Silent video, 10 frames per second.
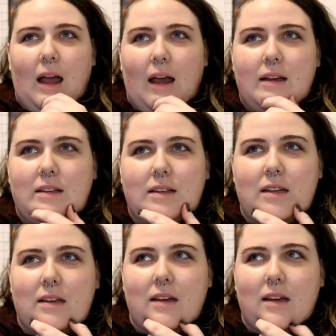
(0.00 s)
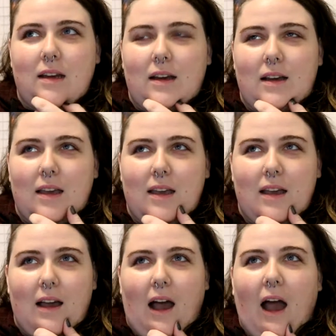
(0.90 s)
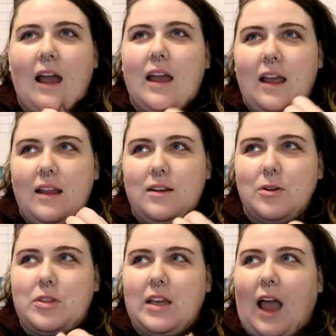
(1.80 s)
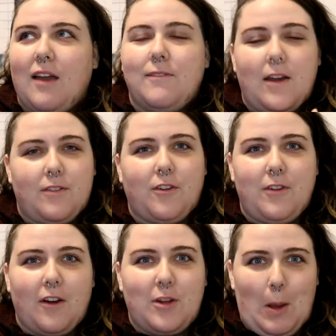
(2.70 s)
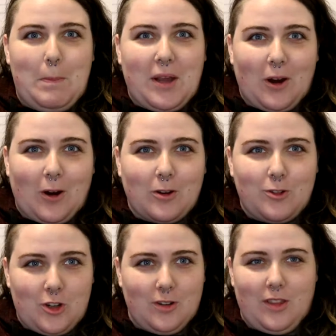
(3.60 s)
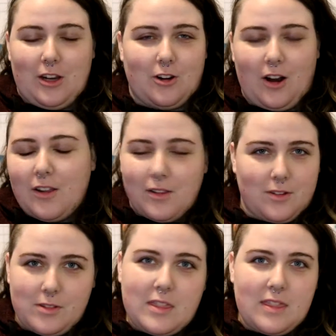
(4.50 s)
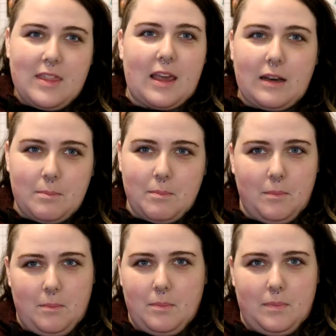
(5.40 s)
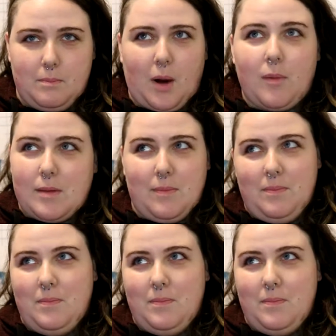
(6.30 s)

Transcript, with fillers: And uh, I don't think I've ever found a bigger cheerleader other than probably